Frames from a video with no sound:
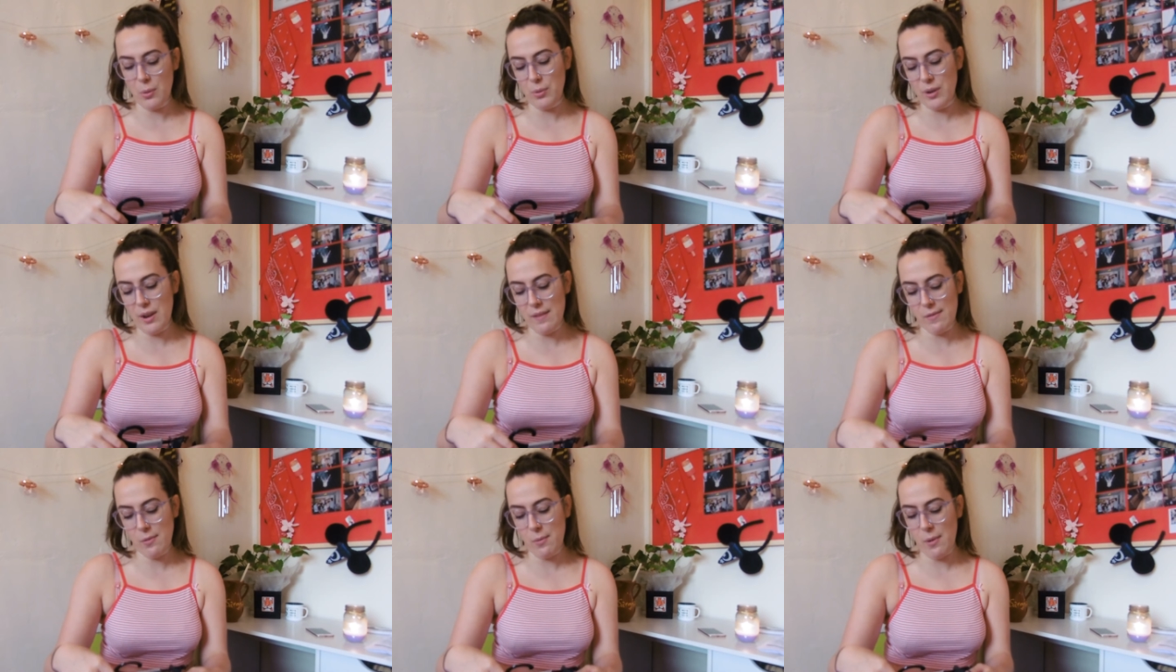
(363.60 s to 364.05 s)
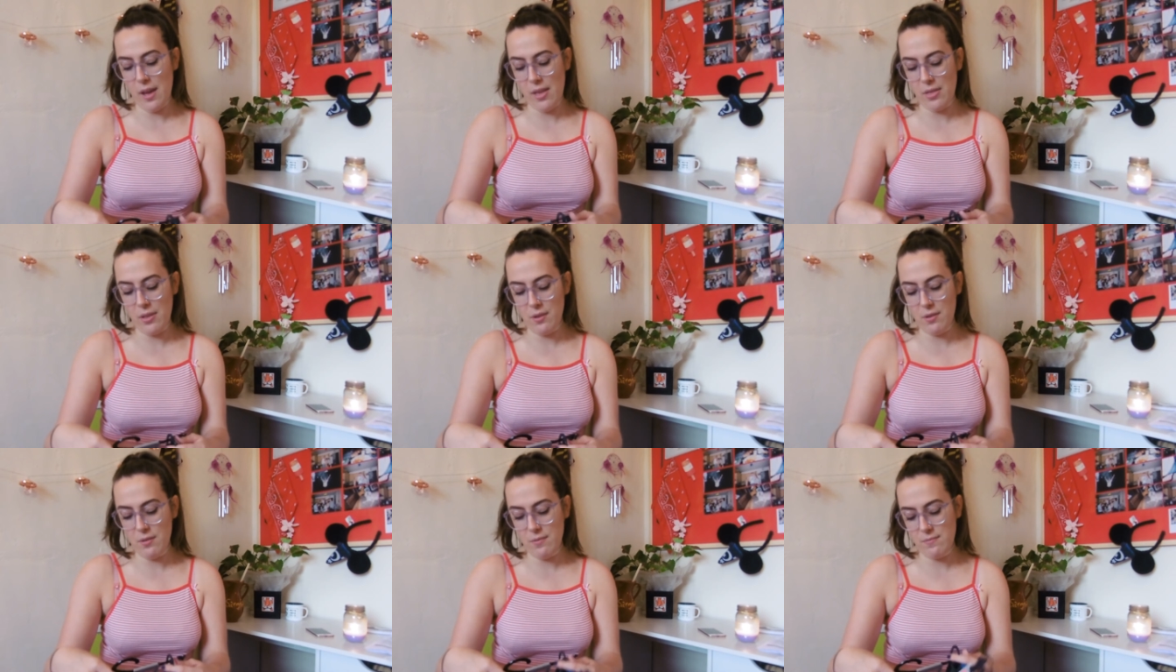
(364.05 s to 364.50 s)
will never wear
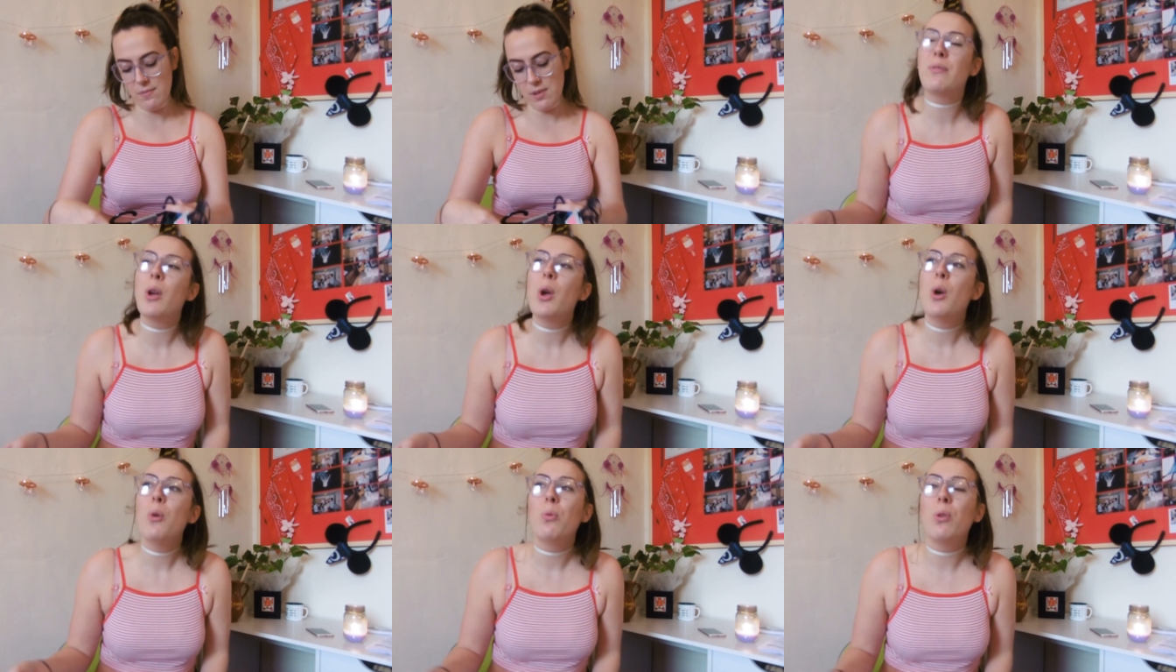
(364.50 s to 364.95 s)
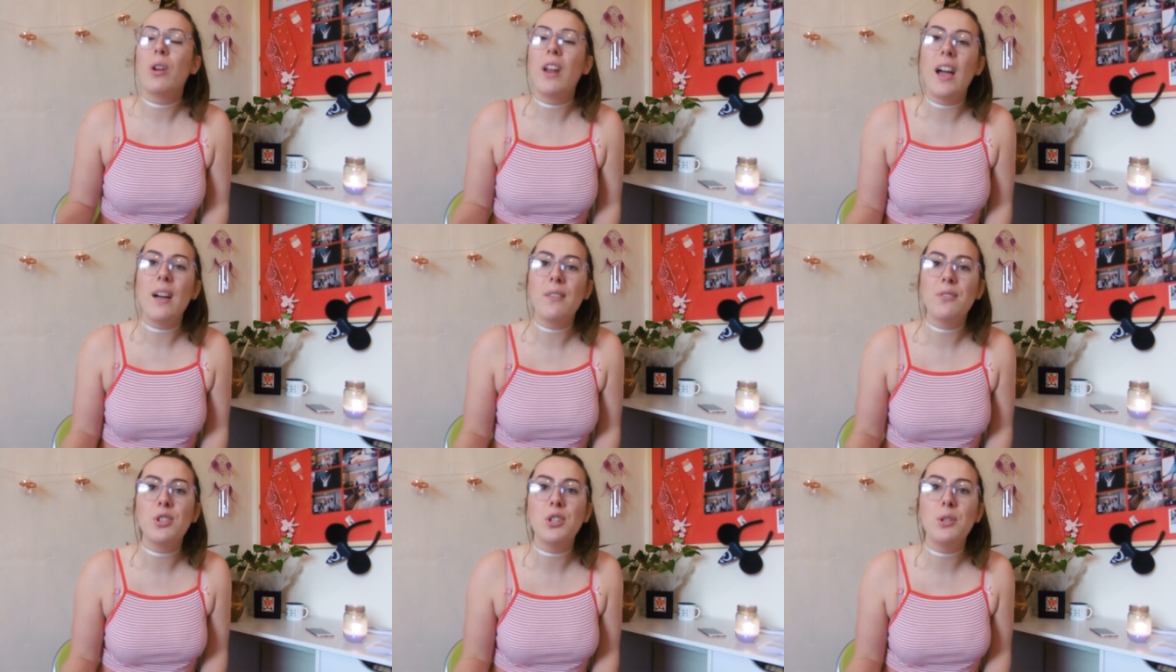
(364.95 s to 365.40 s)
them. Well, I
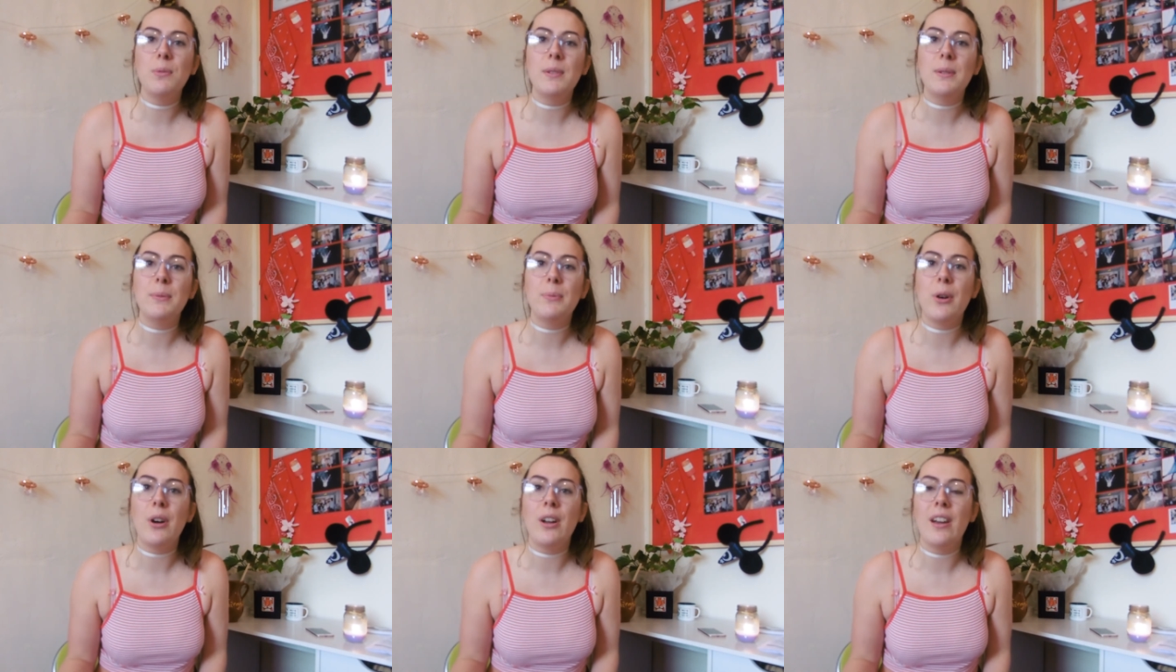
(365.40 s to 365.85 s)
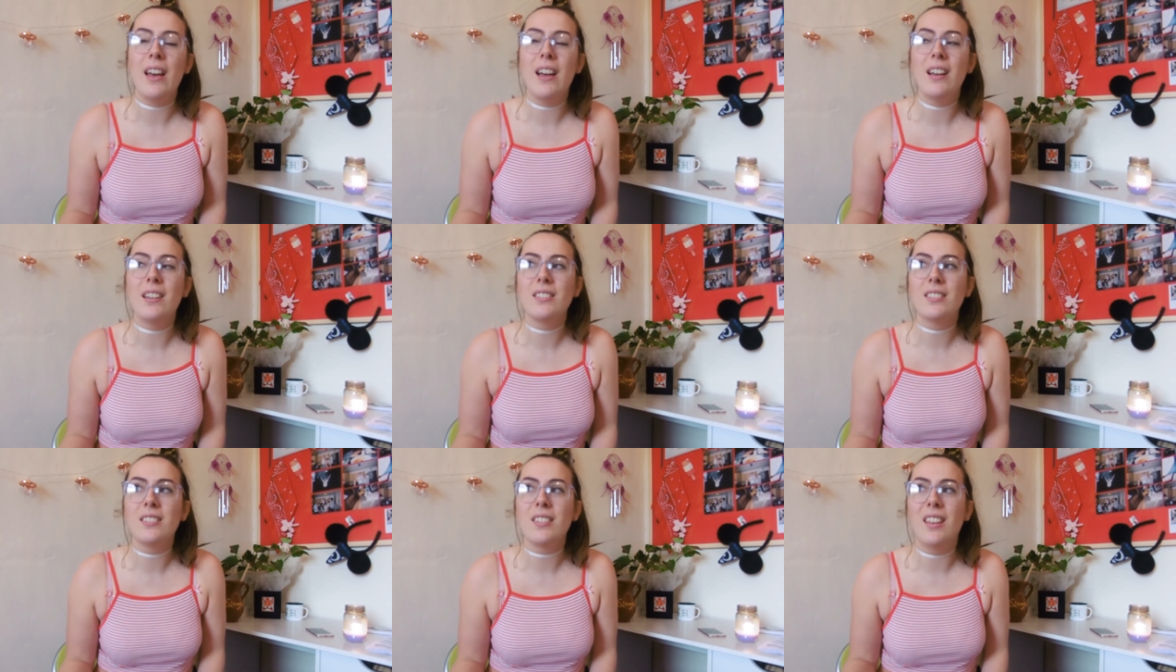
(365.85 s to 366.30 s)
have two new
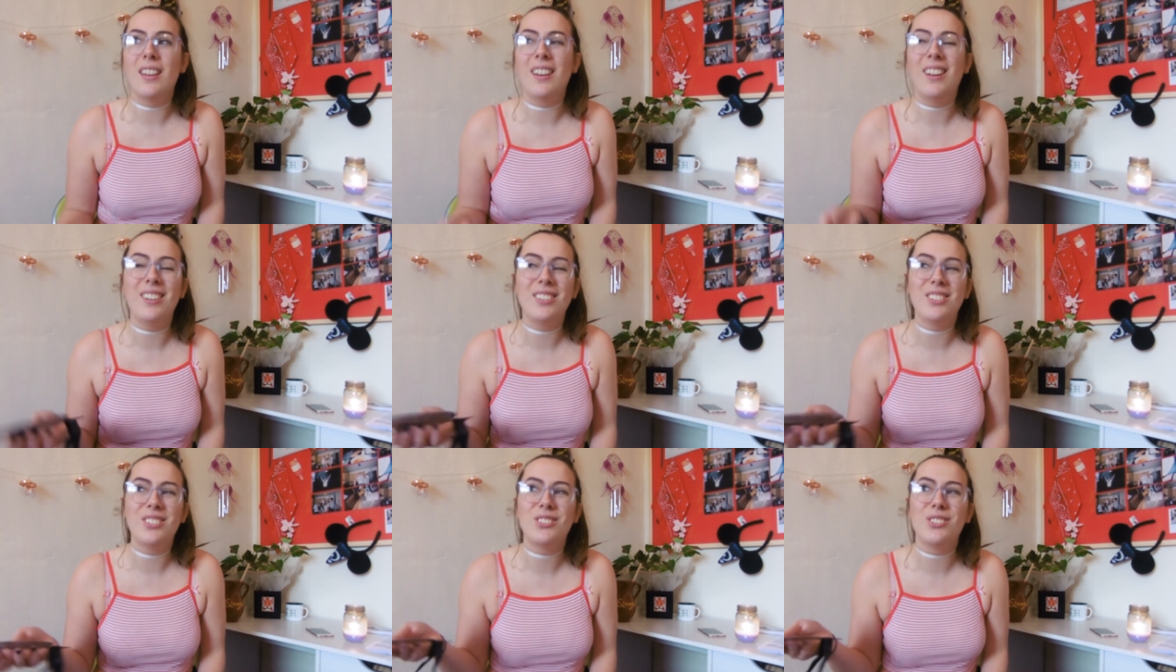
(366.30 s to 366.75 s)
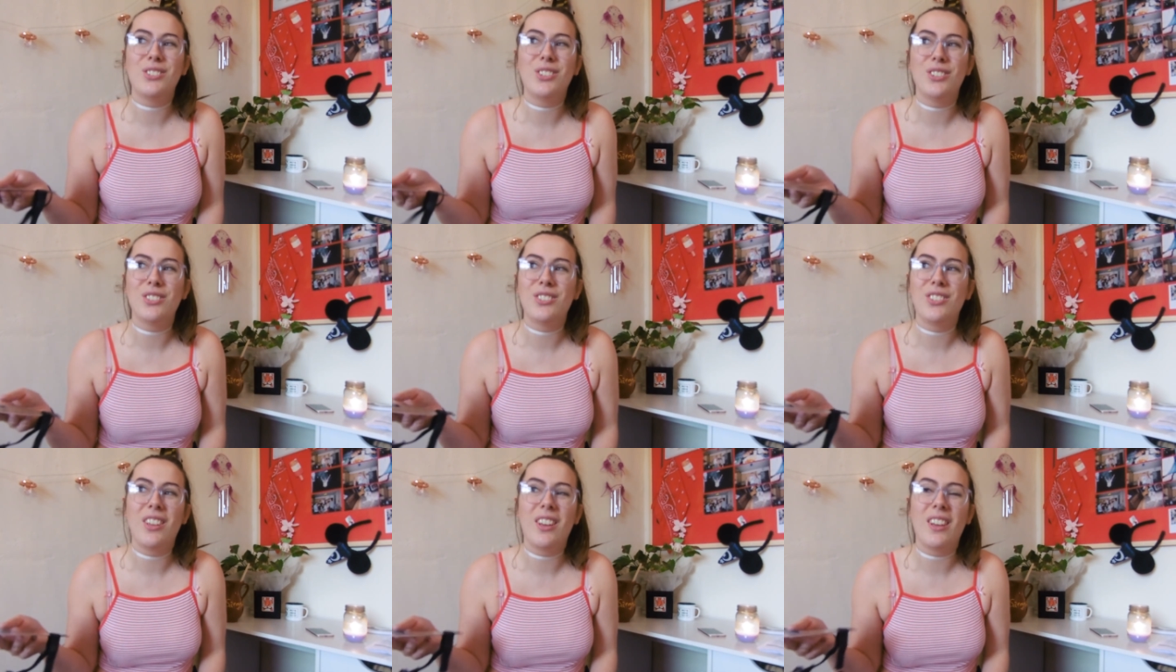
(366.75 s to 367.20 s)
bralettes, and I was
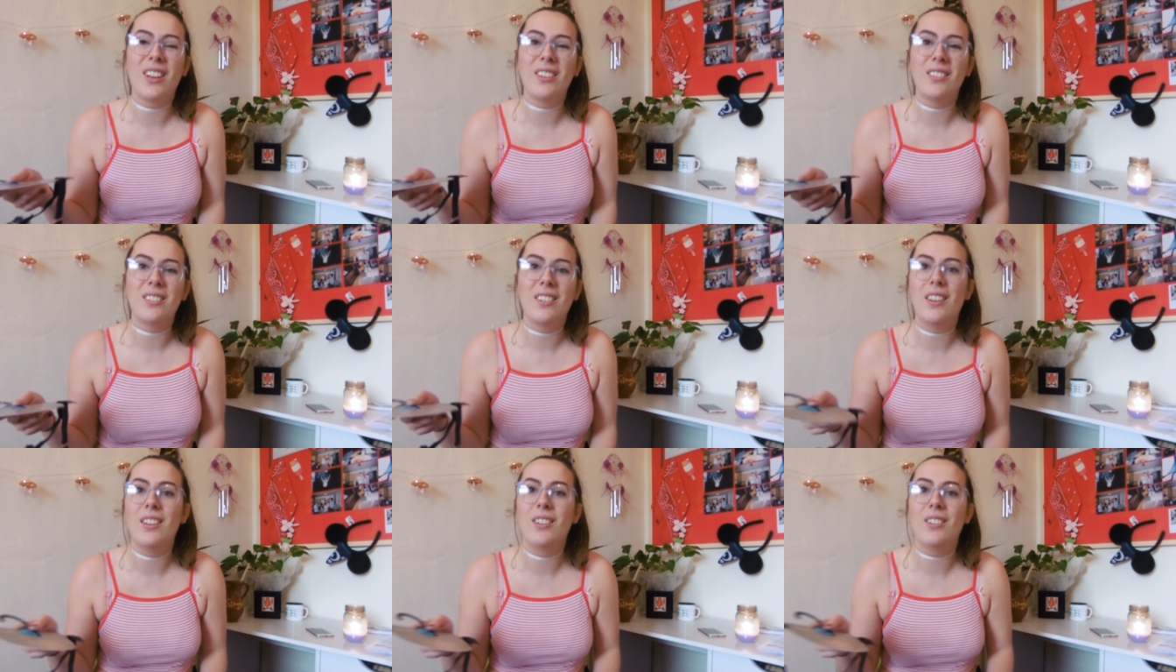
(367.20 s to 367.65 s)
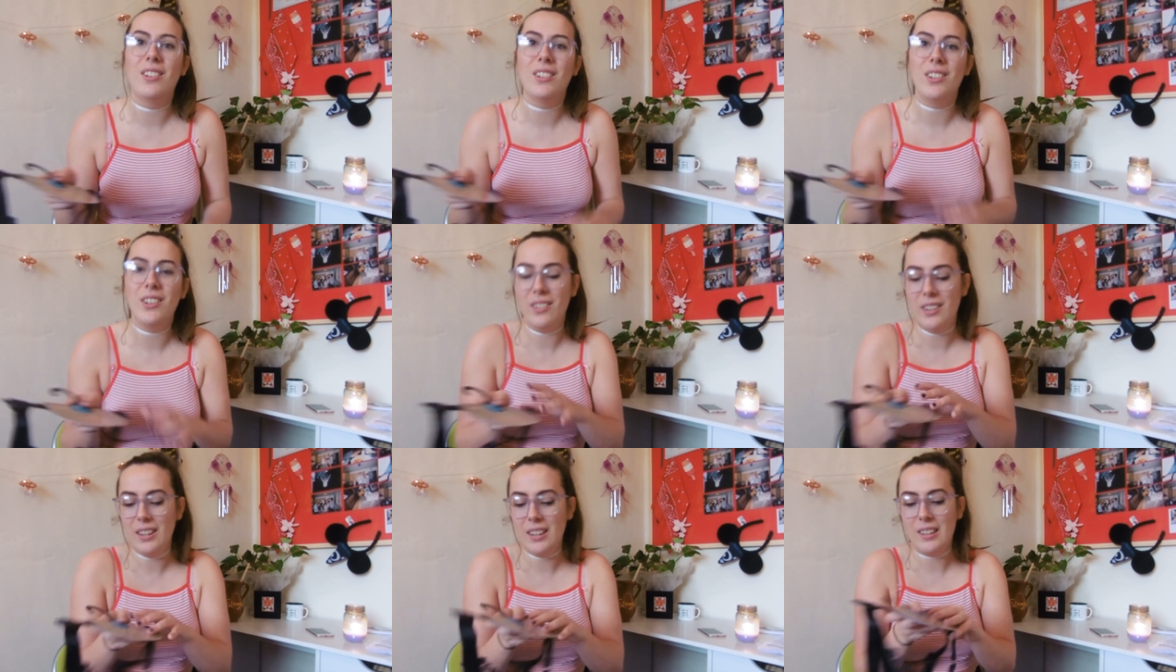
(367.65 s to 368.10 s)
just like, no, I
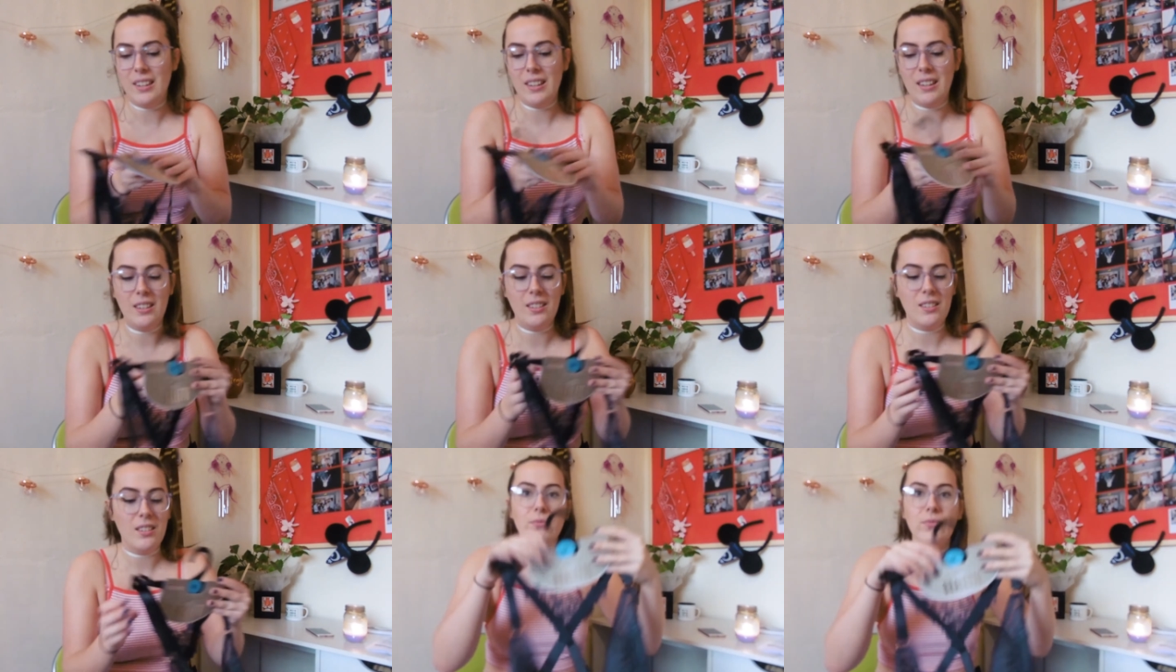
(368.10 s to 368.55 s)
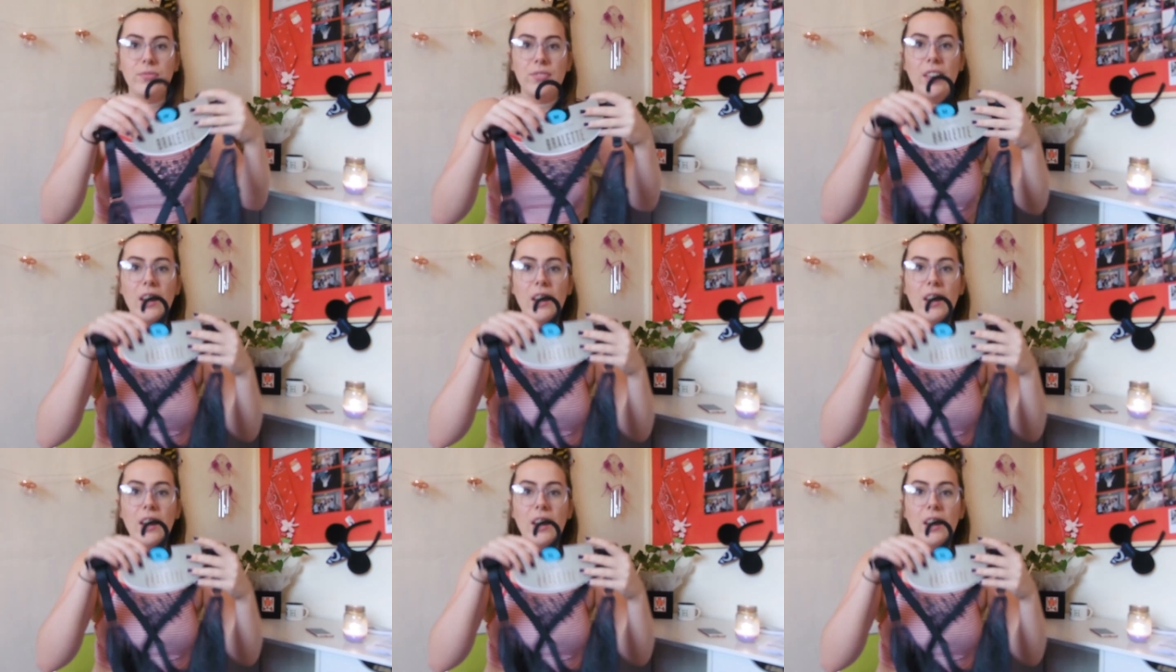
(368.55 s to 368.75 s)
don't need these.